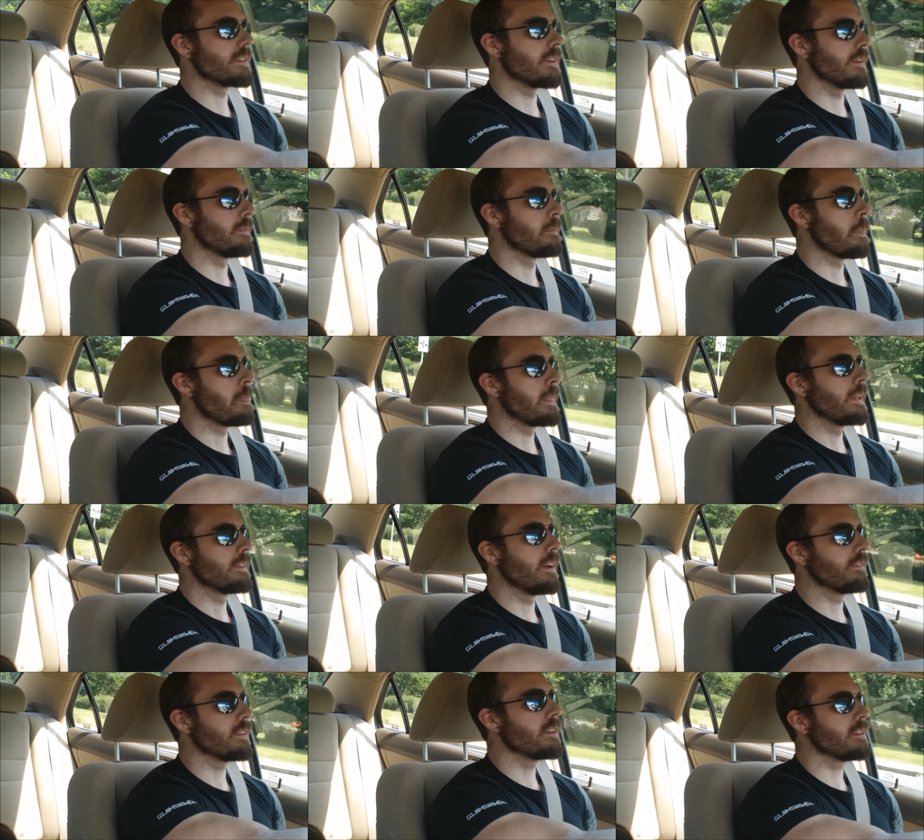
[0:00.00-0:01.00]
So
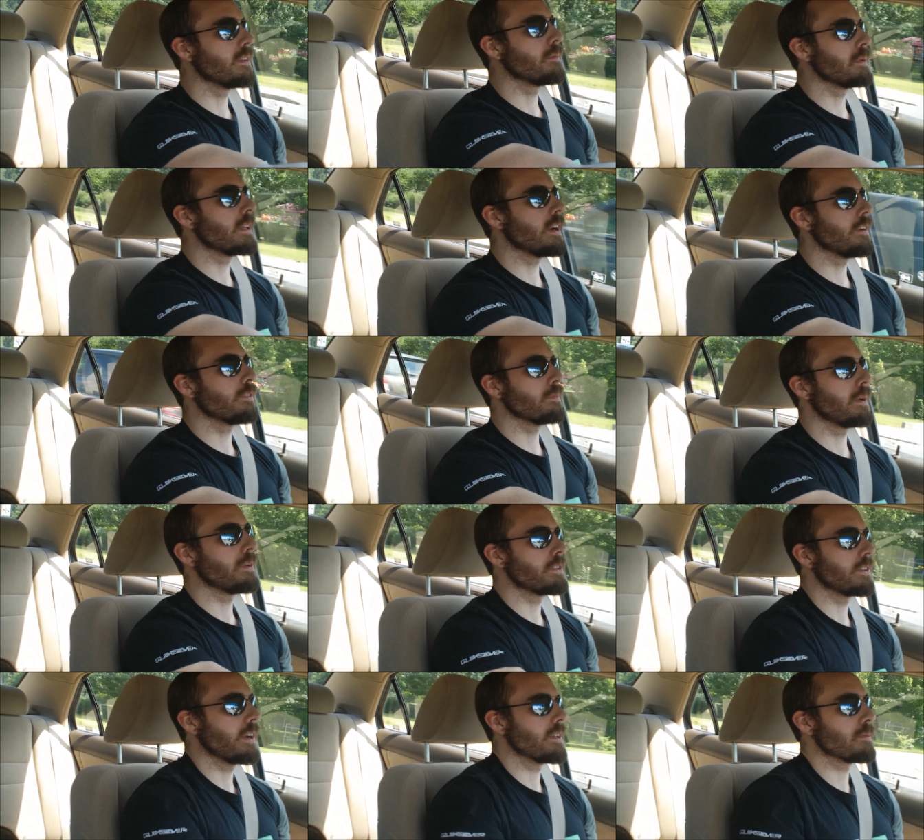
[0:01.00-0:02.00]
definitely you know be careful about
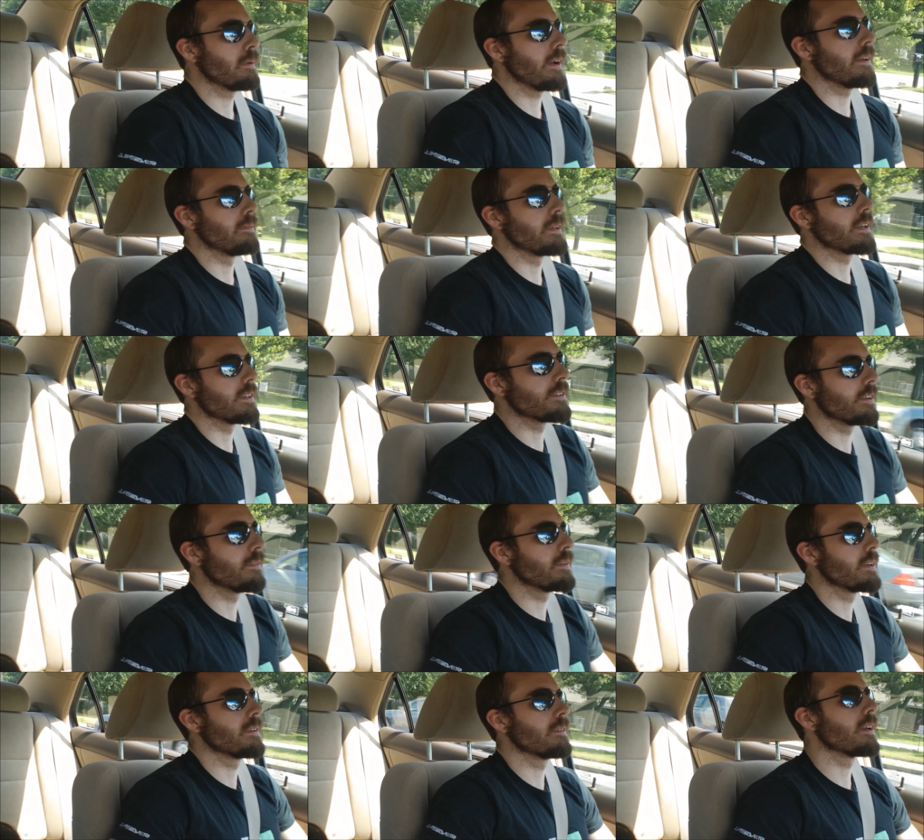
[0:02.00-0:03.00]
what you guys buy because you
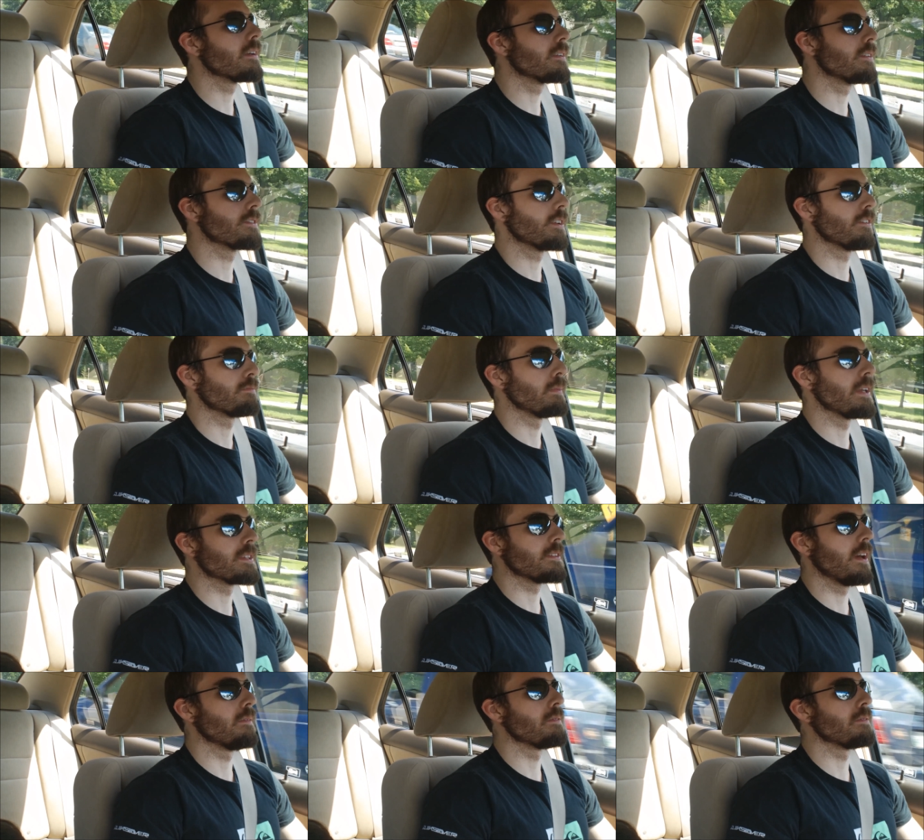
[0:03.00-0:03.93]
don't want to get yourself messed